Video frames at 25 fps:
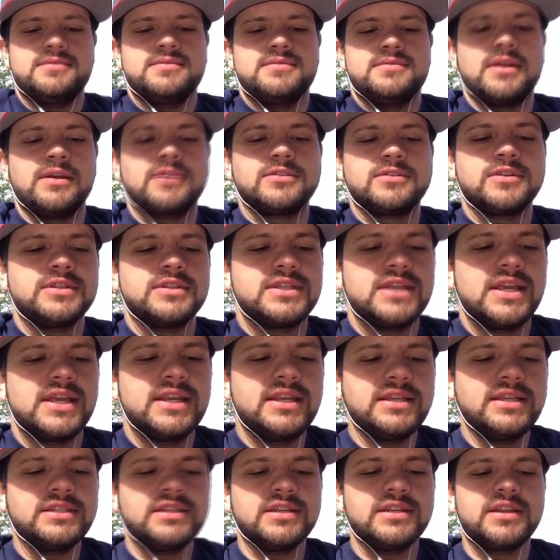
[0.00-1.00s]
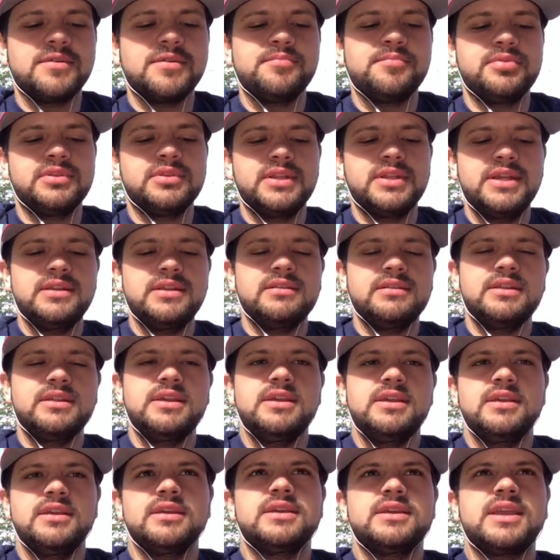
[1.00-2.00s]
was going to say, it doesn't
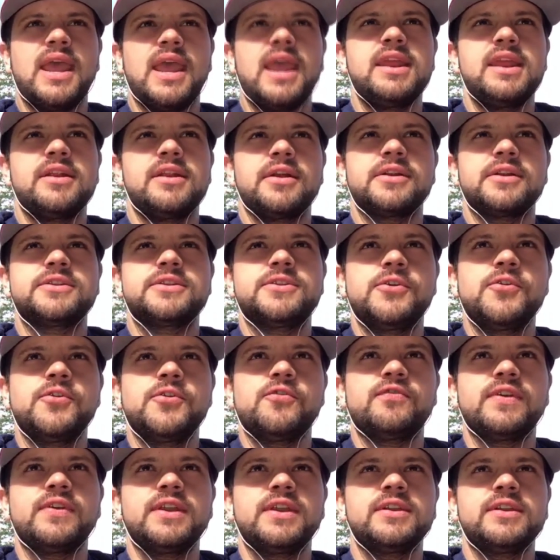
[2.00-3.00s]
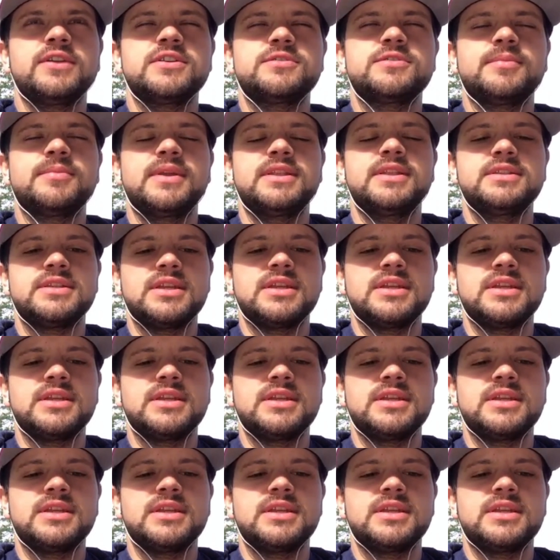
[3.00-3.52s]
completely cater to finger spins.